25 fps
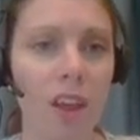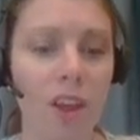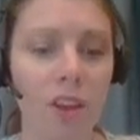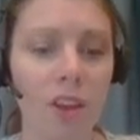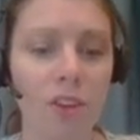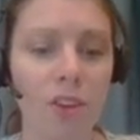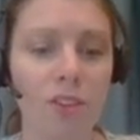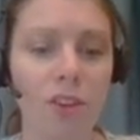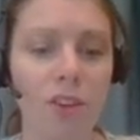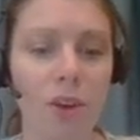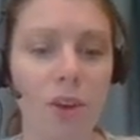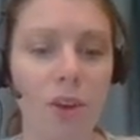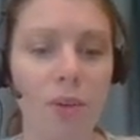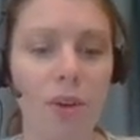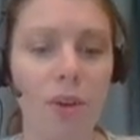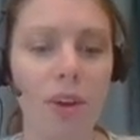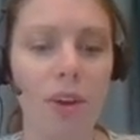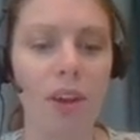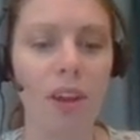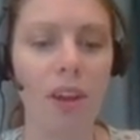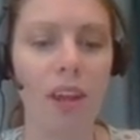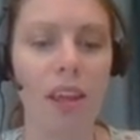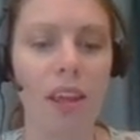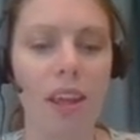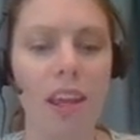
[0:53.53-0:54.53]
So
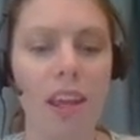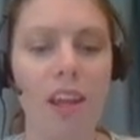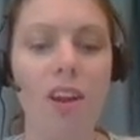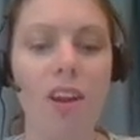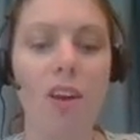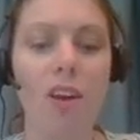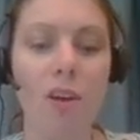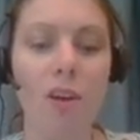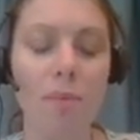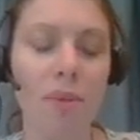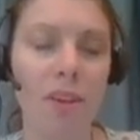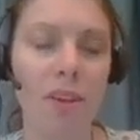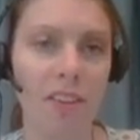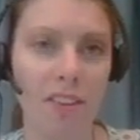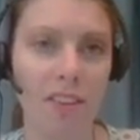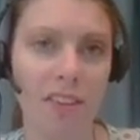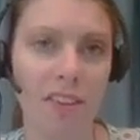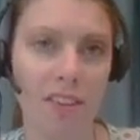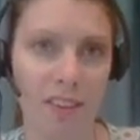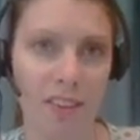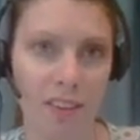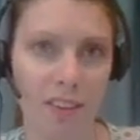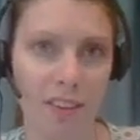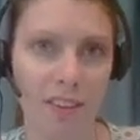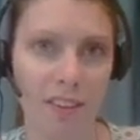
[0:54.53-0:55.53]
in all
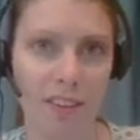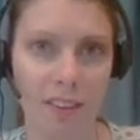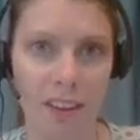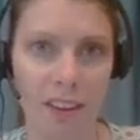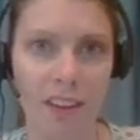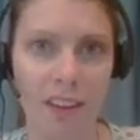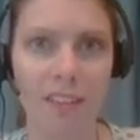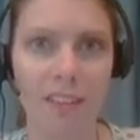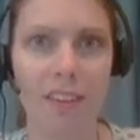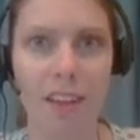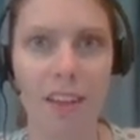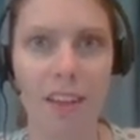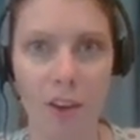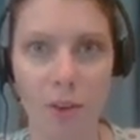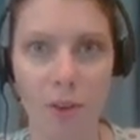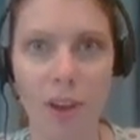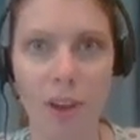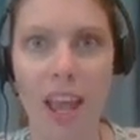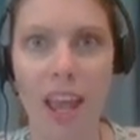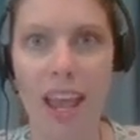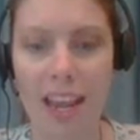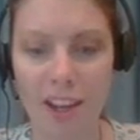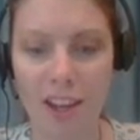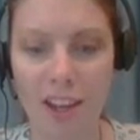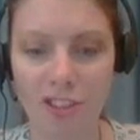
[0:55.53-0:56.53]
businesses, things can
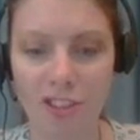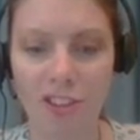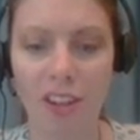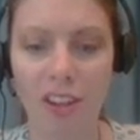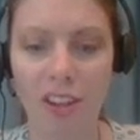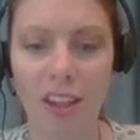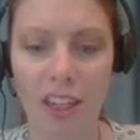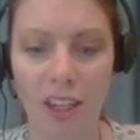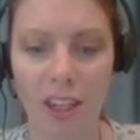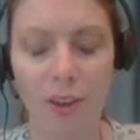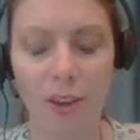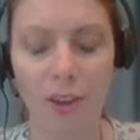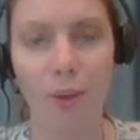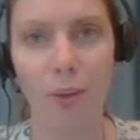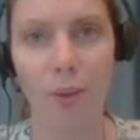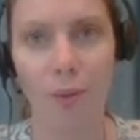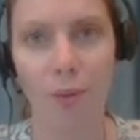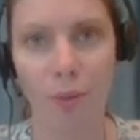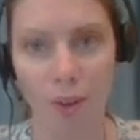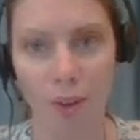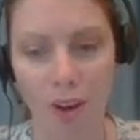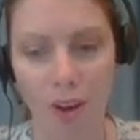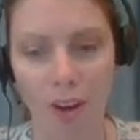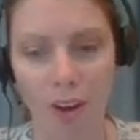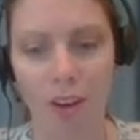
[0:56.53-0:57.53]
occasionally go
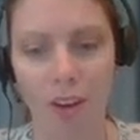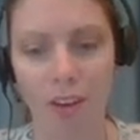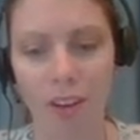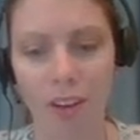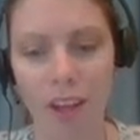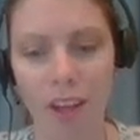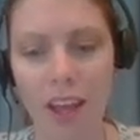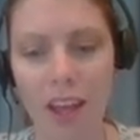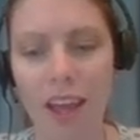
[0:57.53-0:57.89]
wrong,